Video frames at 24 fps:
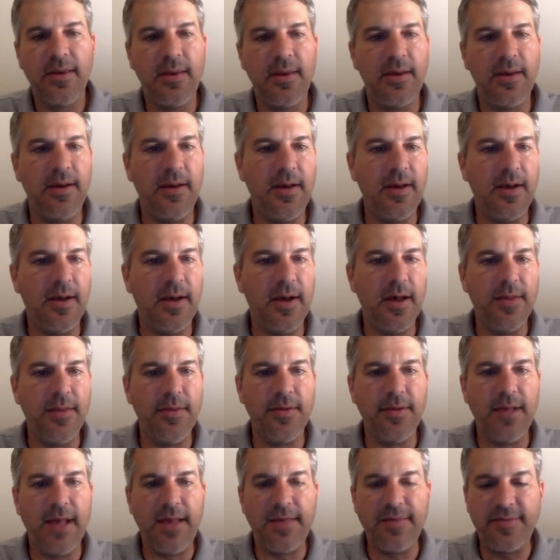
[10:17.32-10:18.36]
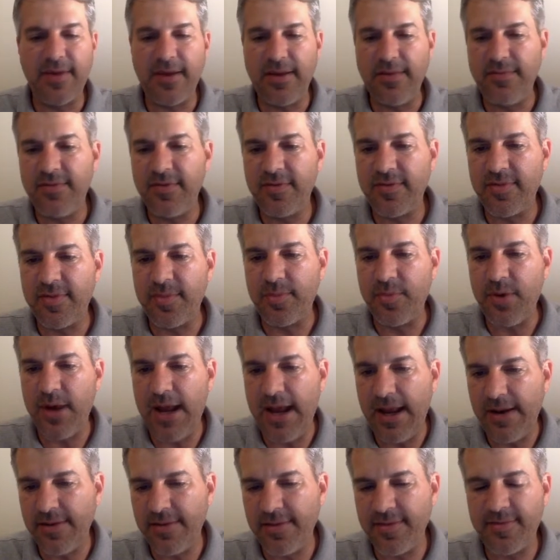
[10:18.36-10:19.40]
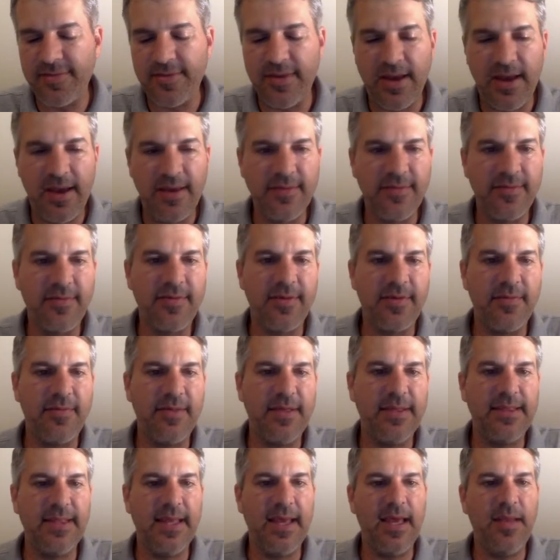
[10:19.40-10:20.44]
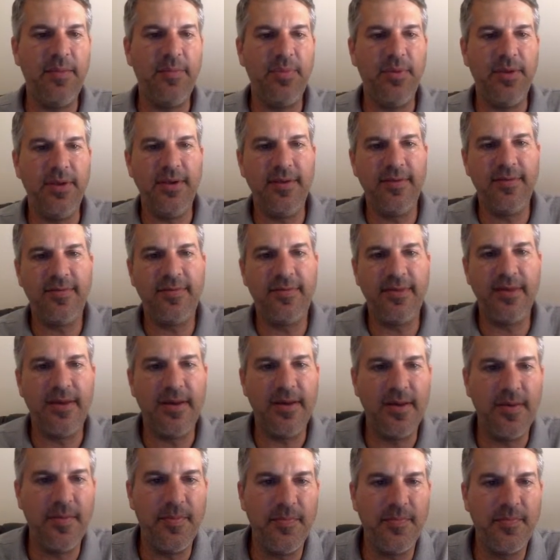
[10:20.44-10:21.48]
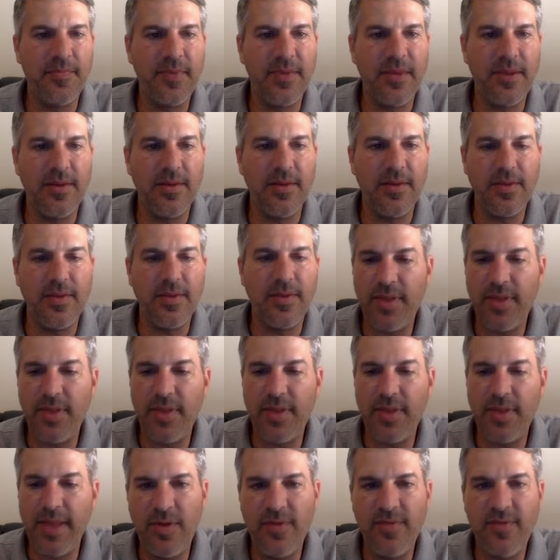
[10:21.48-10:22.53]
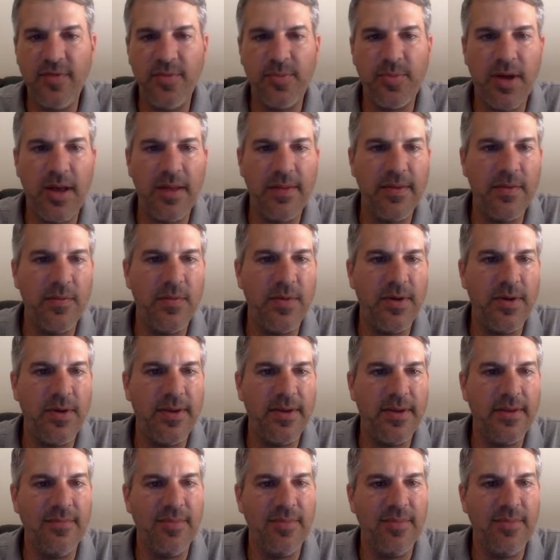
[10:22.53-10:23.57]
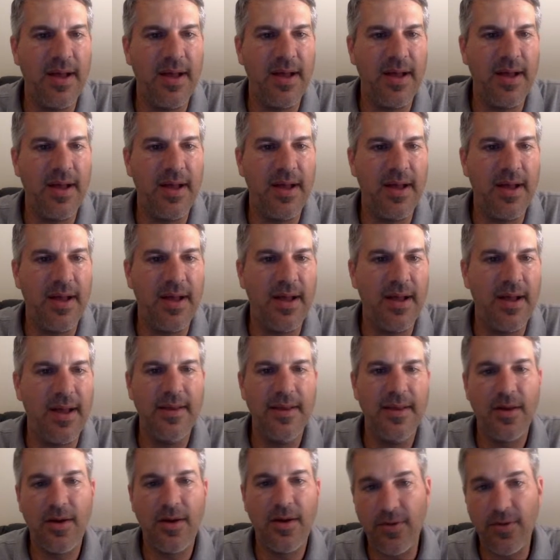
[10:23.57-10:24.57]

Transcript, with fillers: uh, other outside of just the brand and the size and stuff like that. But it's um, you know the plain ones you probably want to leave behind or